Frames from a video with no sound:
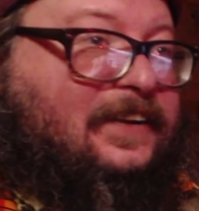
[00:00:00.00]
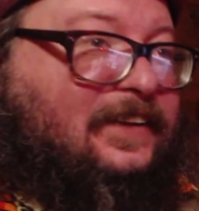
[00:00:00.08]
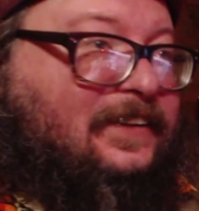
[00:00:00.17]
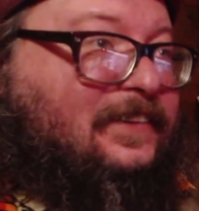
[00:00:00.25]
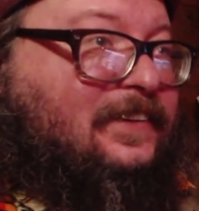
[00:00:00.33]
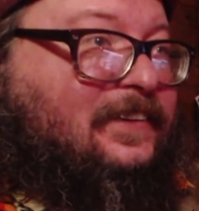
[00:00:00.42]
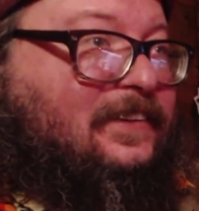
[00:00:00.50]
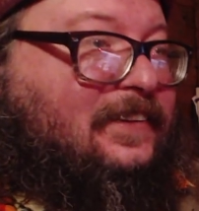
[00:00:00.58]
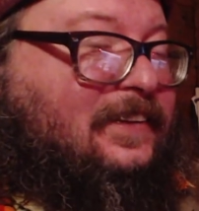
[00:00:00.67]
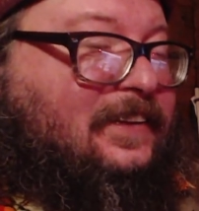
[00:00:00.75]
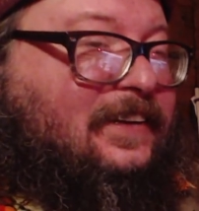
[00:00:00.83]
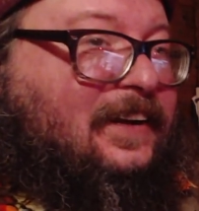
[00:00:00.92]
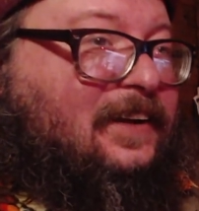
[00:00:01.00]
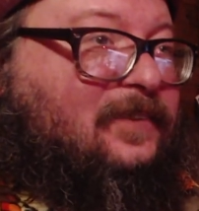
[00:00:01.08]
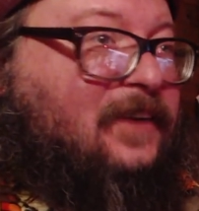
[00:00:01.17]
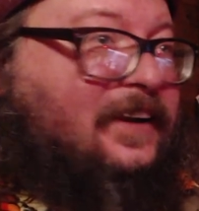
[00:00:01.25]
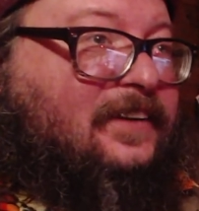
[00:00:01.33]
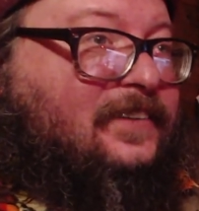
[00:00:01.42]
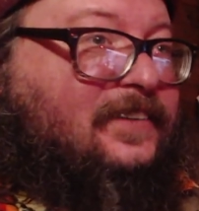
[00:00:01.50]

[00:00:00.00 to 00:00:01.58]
Uh, I'm not gonna say